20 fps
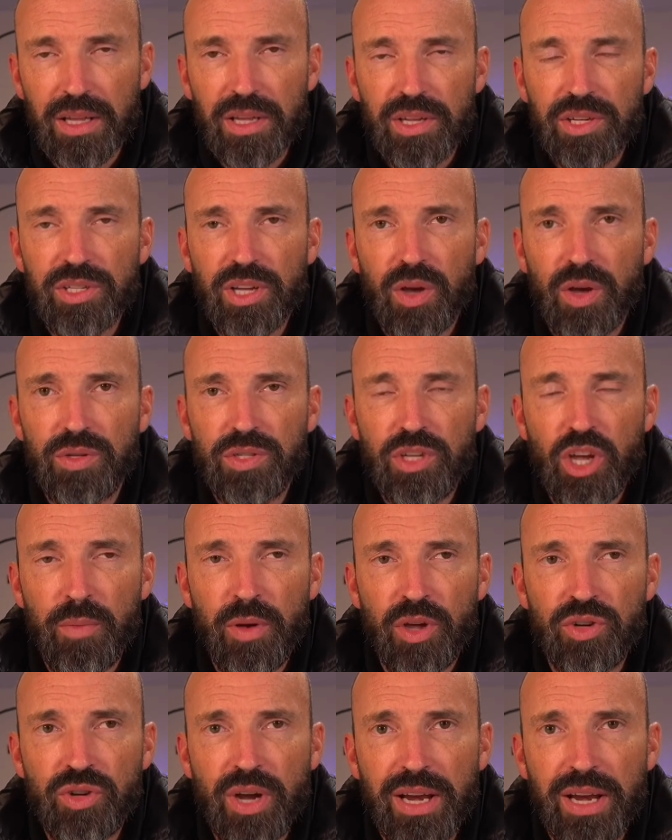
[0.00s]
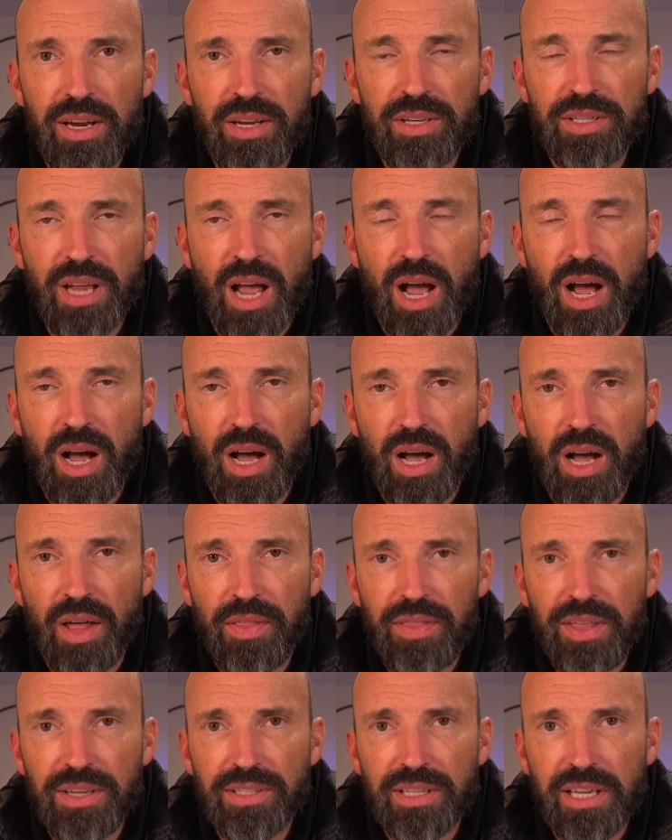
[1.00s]
So Turbo Trainers are
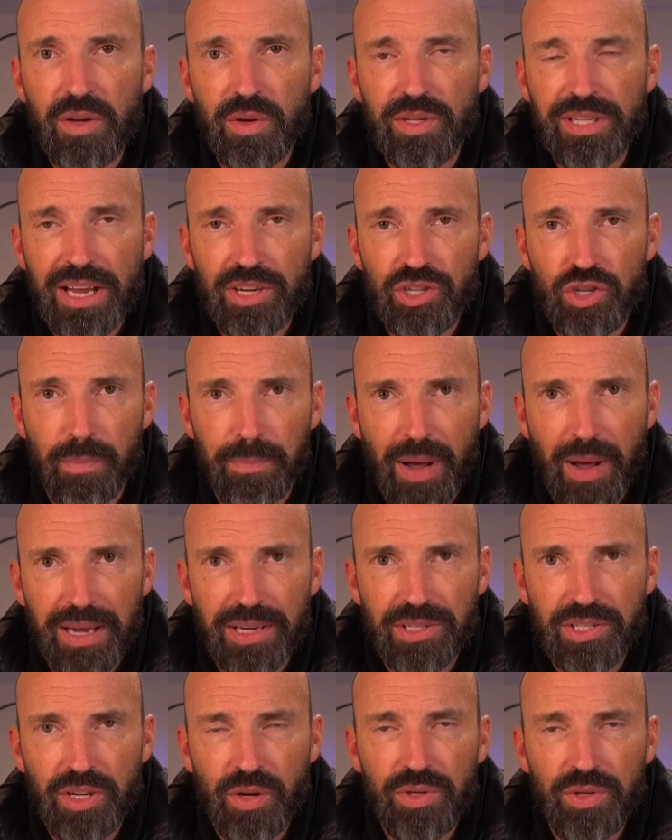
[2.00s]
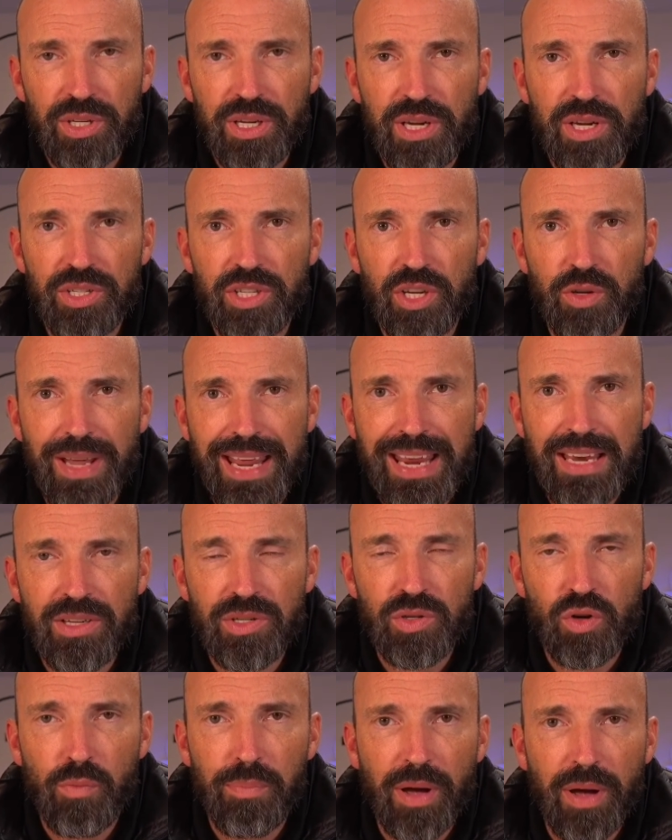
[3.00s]
things that you attach your bike to, so you can do
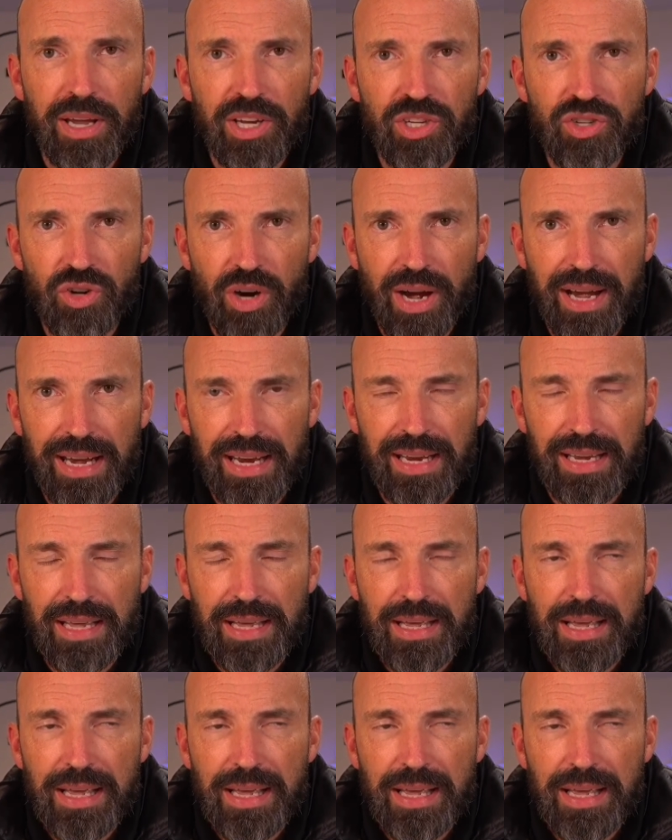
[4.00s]
indoor bike training.